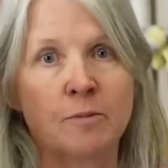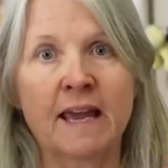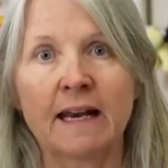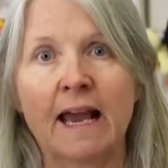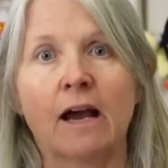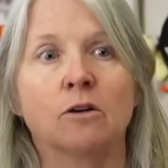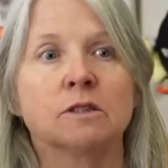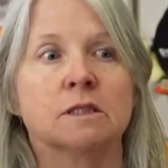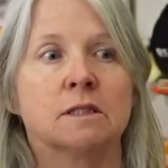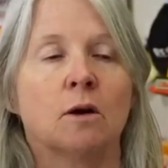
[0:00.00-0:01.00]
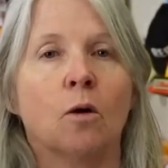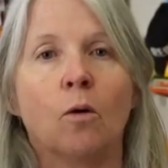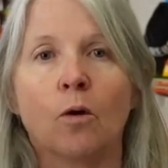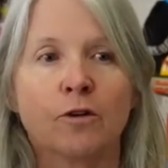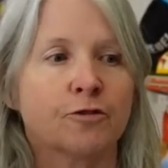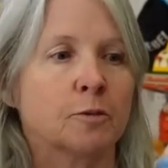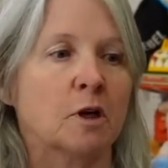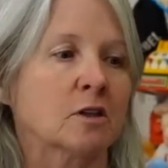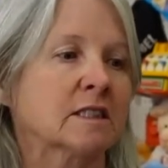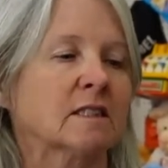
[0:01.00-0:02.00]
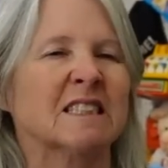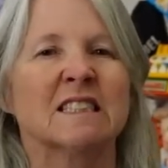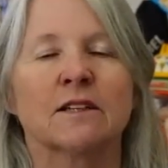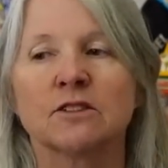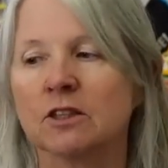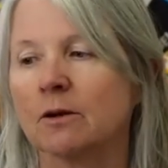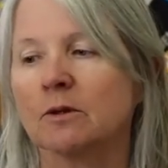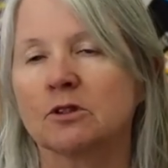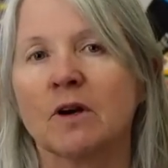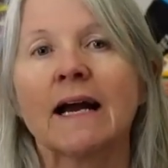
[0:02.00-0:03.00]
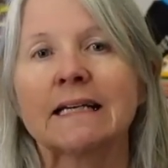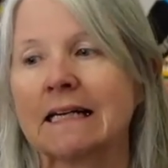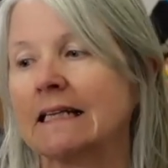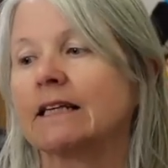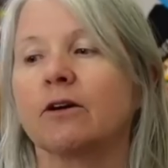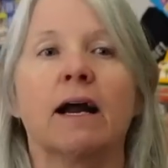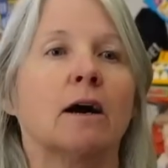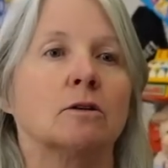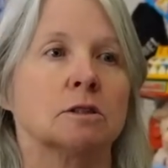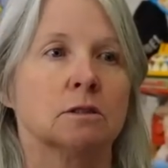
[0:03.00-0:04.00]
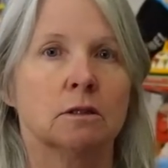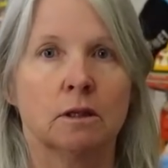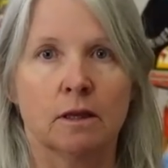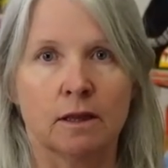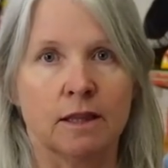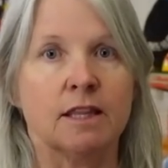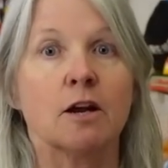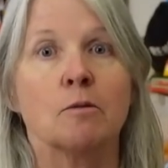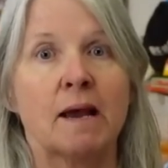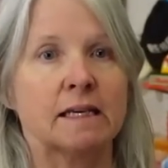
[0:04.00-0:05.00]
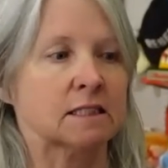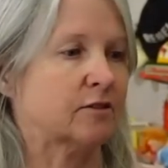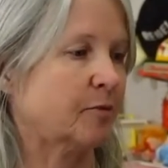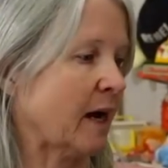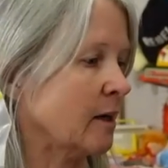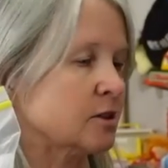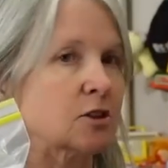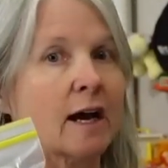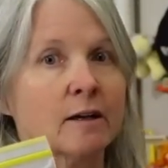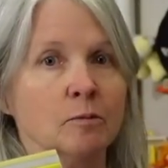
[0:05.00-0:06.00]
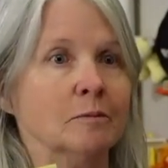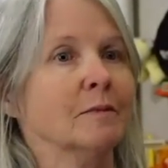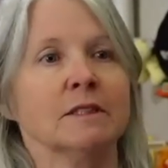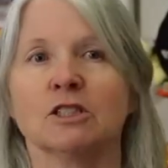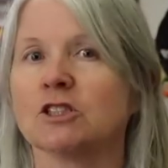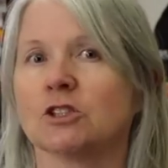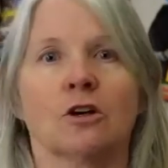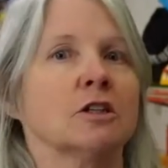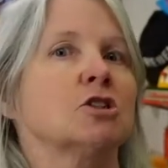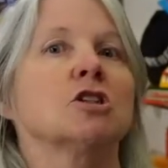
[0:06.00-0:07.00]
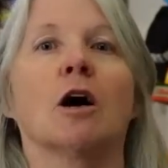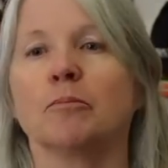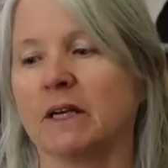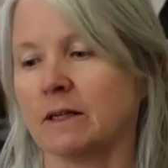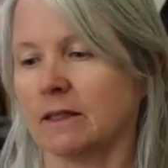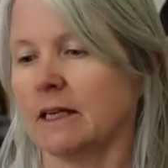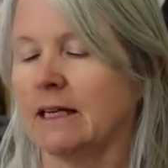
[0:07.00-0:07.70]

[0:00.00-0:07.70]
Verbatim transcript: that house or from yard sales and stuff. So they were trying to clear out their massive pile. So I just started shopping.